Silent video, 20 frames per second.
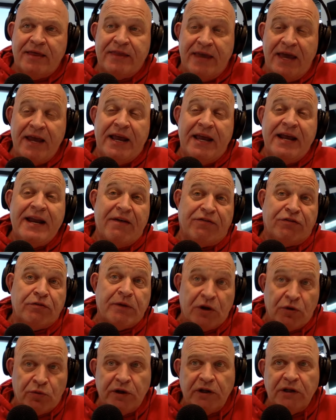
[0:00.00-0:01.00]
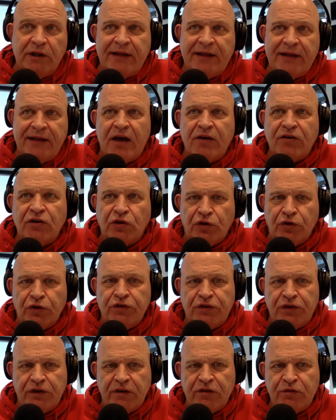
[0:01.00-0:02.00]
It'd have to be a real letdown to
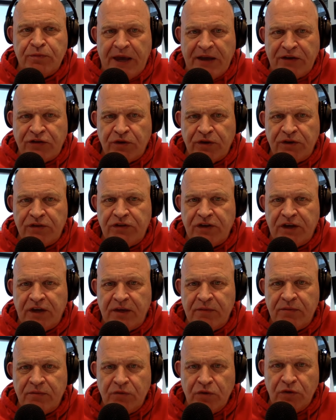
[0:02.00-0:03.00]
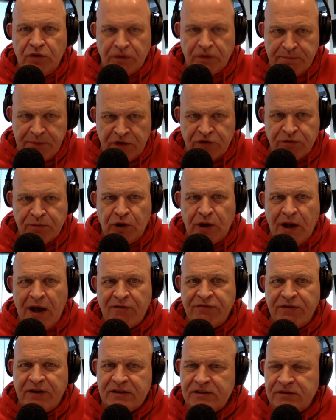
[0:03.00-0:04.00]
lose to this Patriots team, who's abysmal
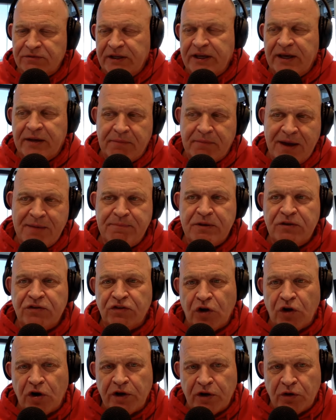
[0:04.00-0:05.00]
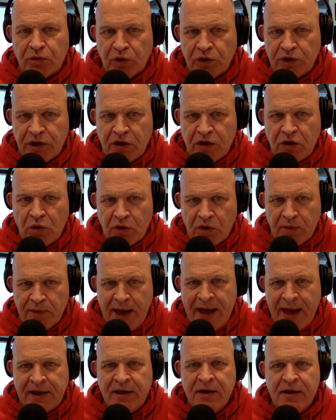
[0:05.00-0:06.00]
offensively and might be starting a rookie
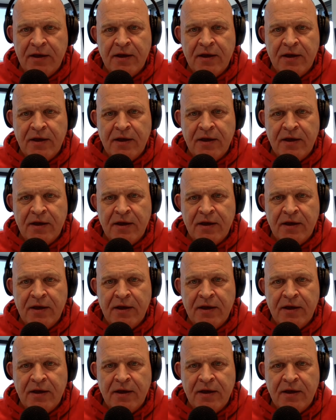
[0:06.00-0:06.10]
quarterback.